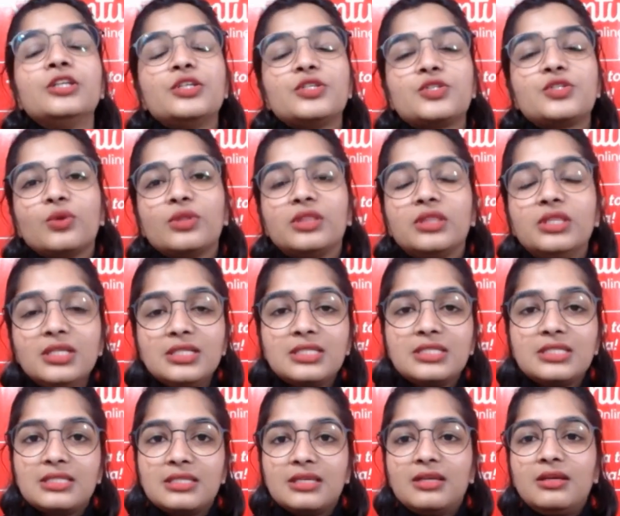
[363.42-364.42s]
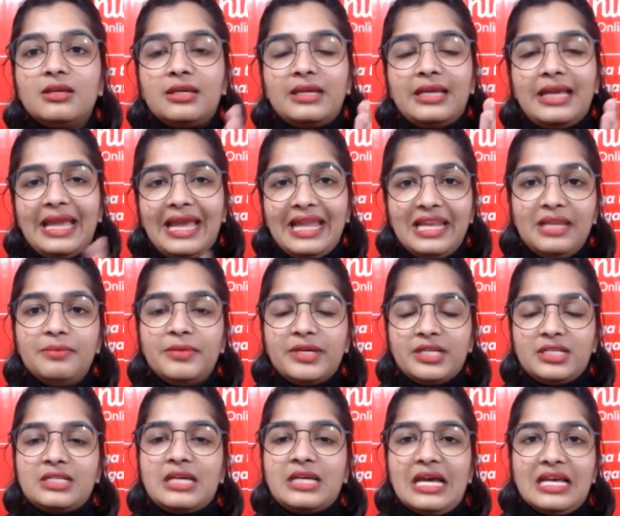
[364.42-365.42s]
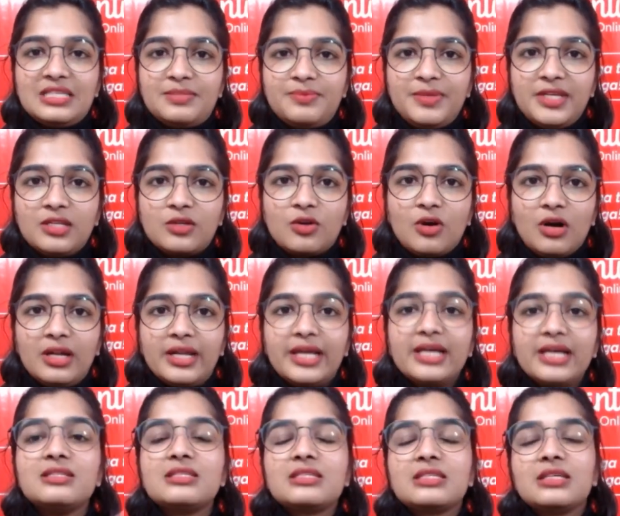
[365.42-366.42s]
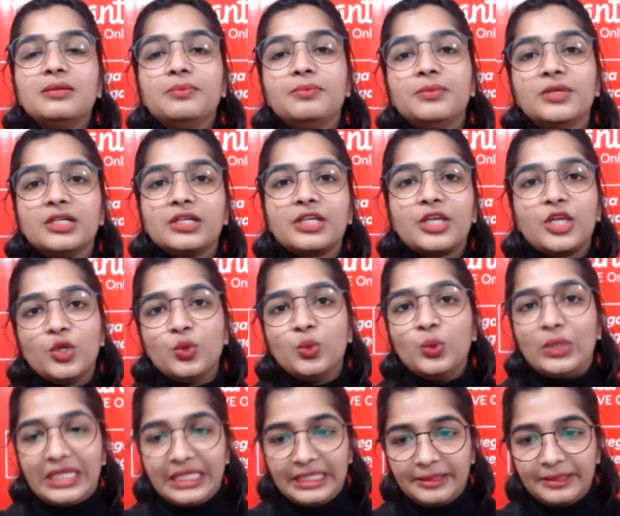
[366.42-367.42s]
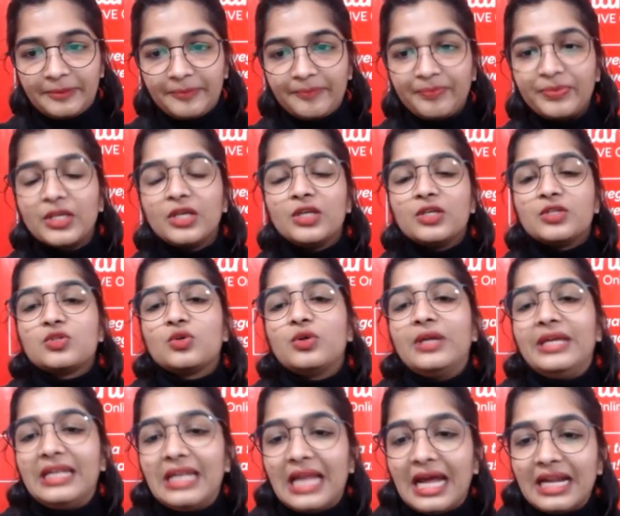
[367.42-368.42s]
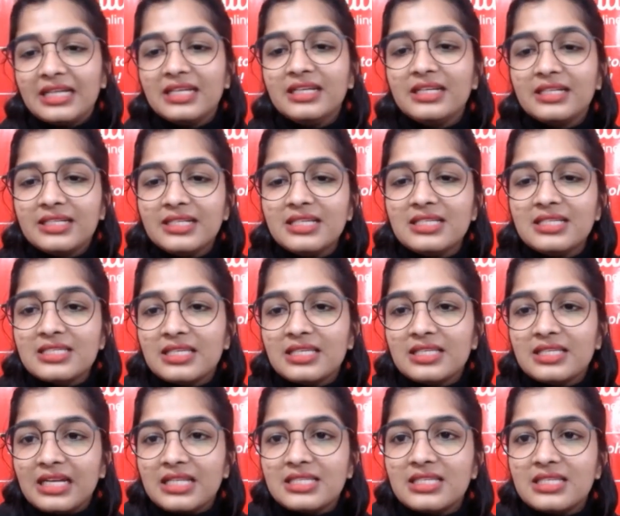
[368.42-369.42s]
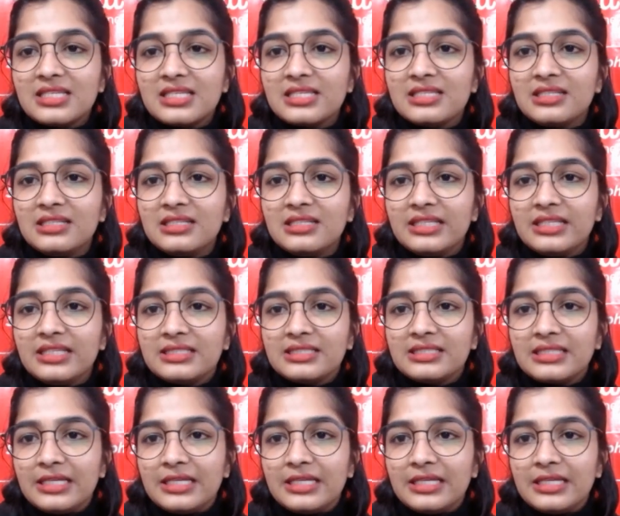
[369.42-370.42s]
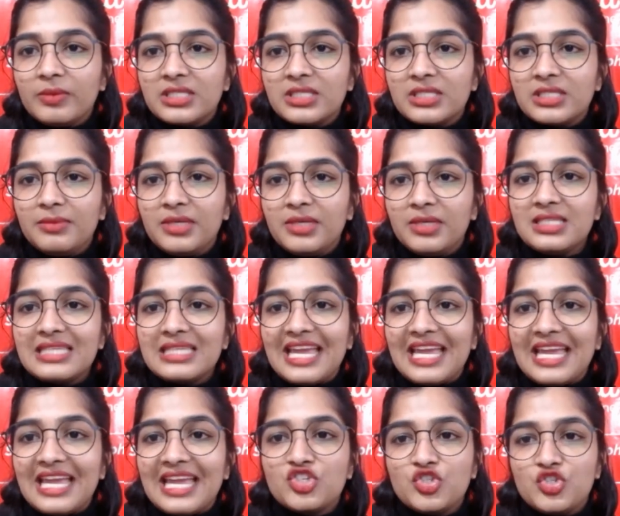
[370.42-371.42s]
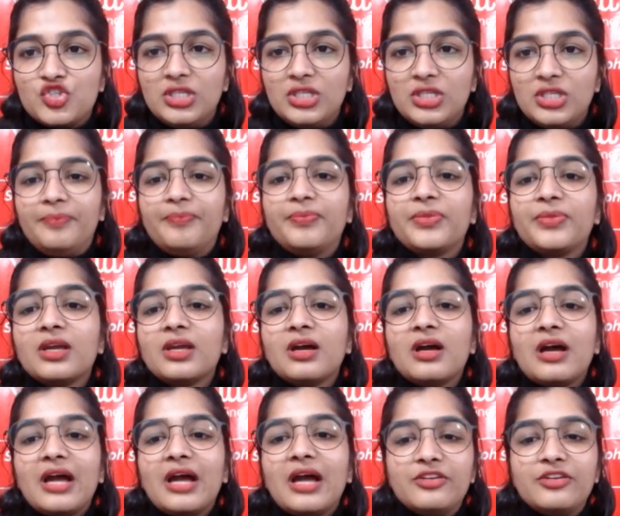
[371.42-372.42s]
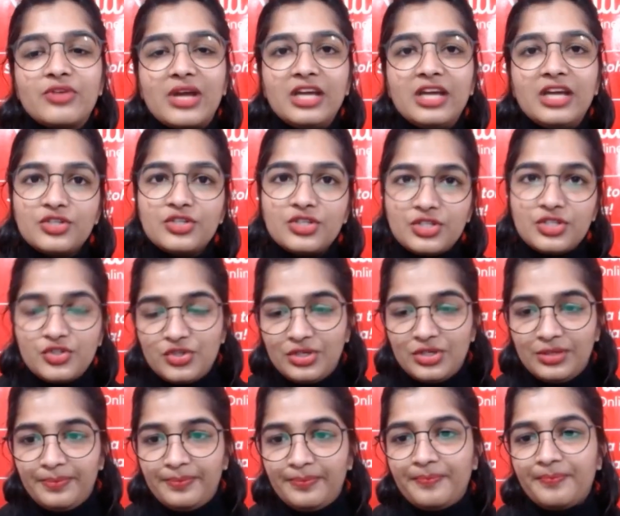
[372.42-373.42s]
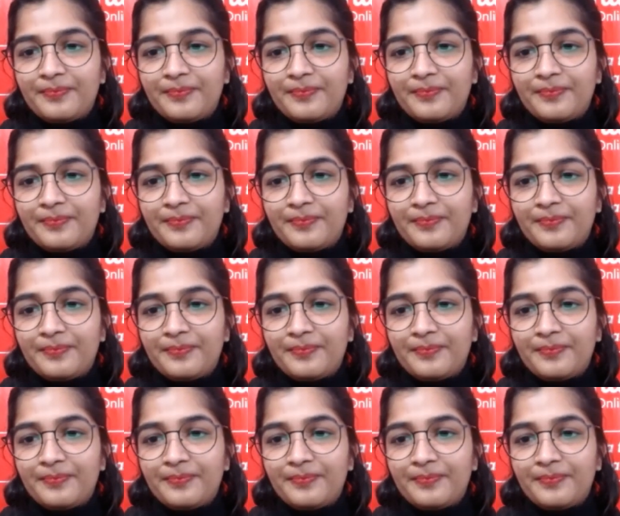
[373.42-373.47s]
so this element has been called as mercury. So in Latin that is the reason its atomic symbol is Hg, hydrargyrum.